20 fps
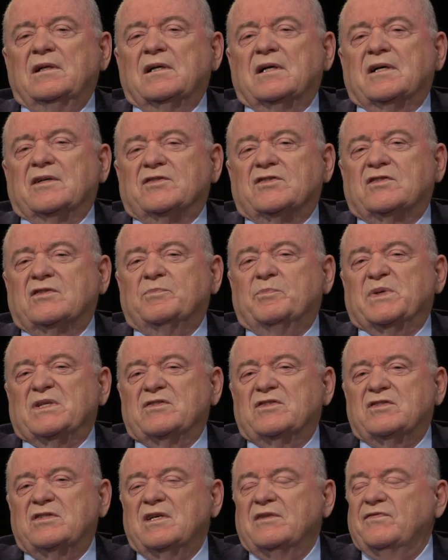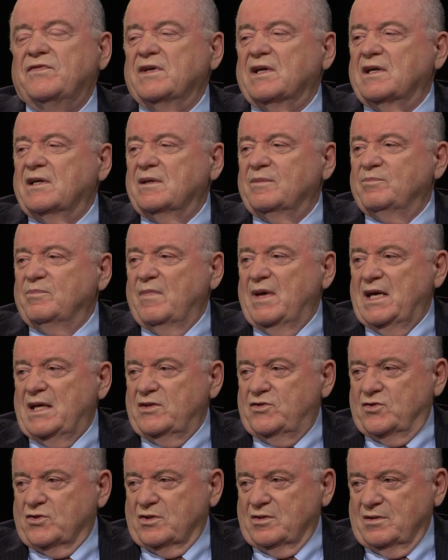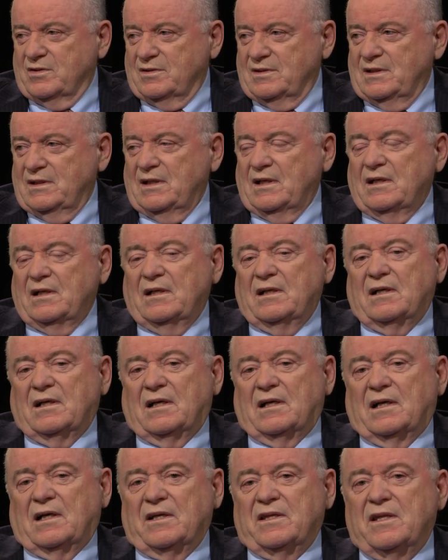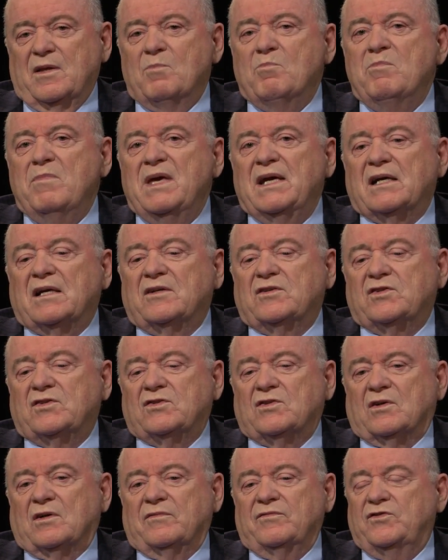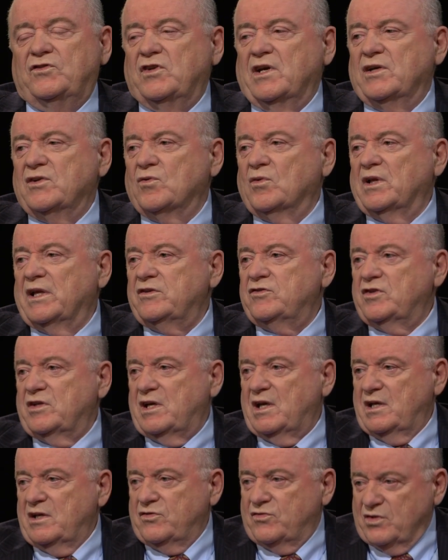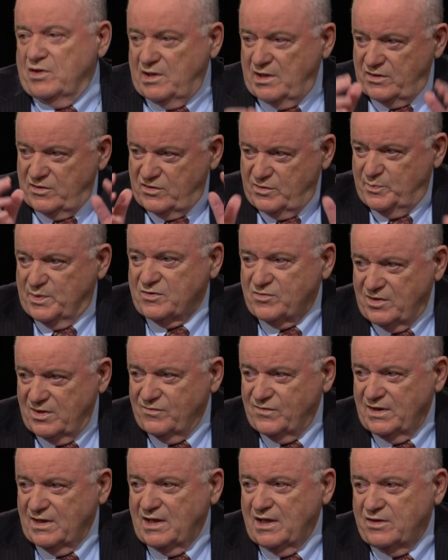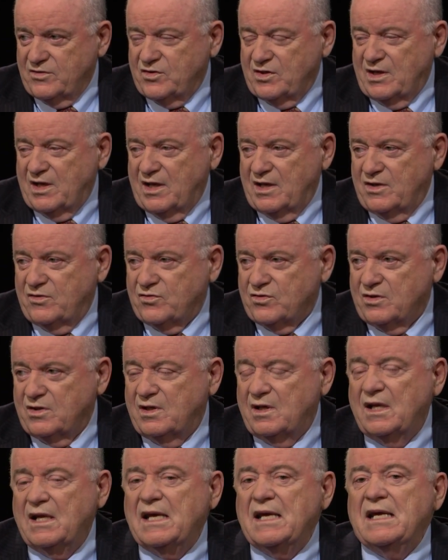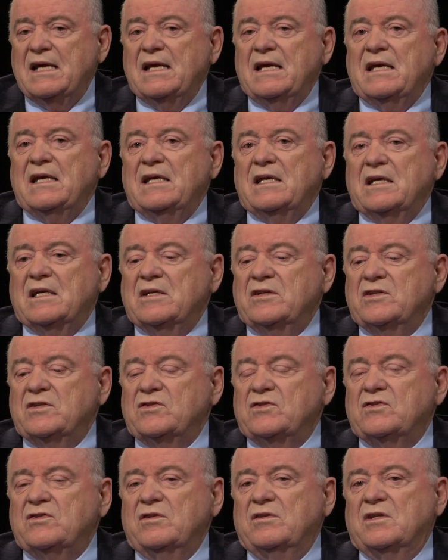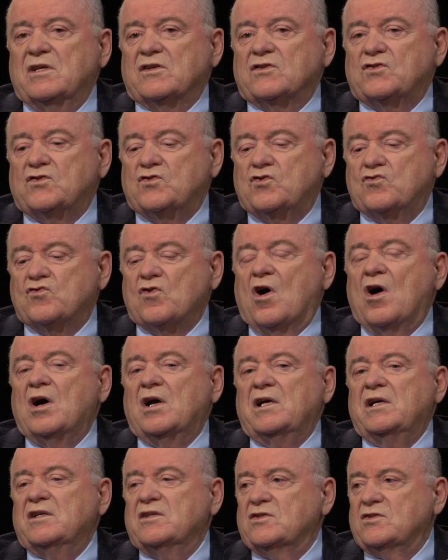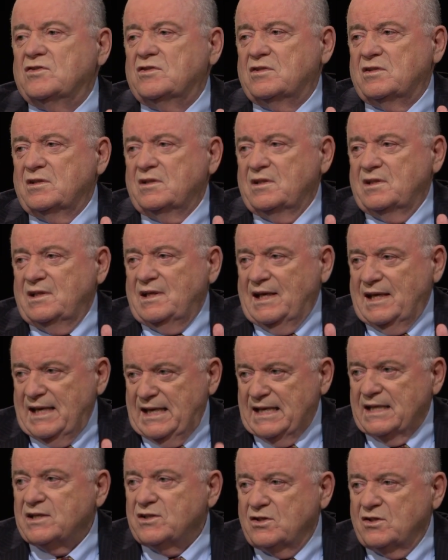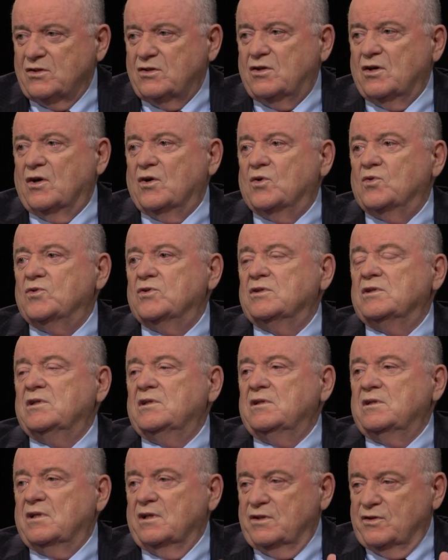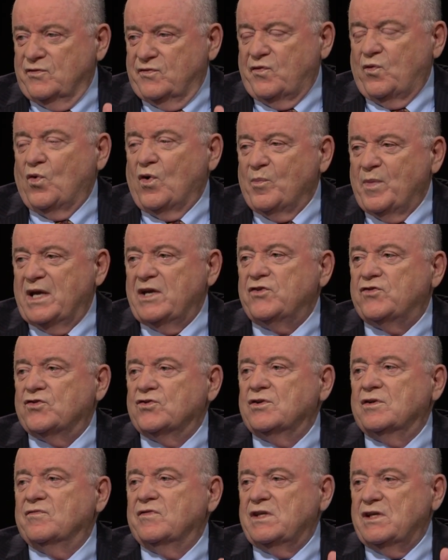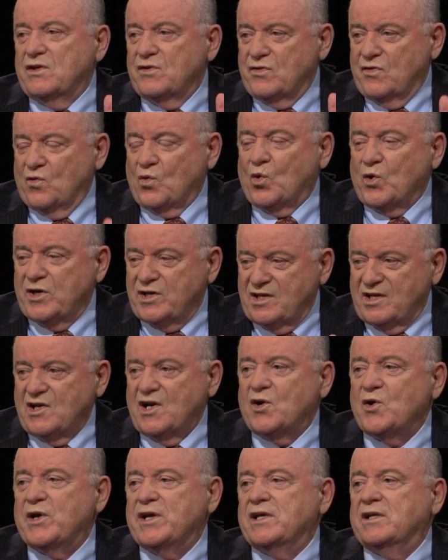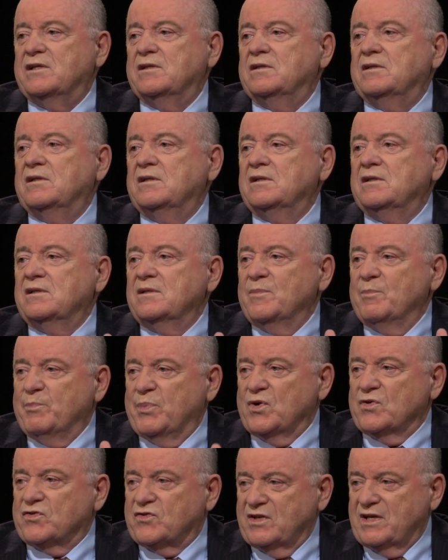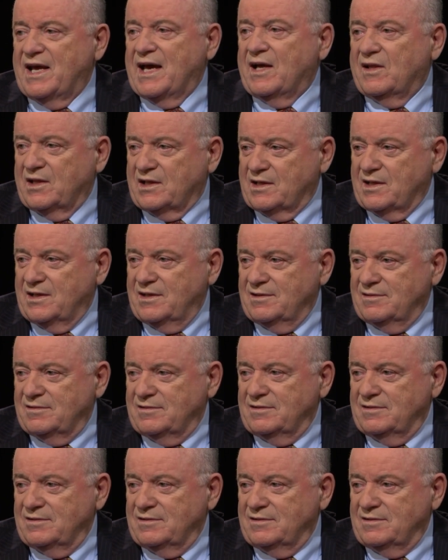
a specific major, the mix of general education and specific education is the strongest antidote to the formation of the authoritarian personality.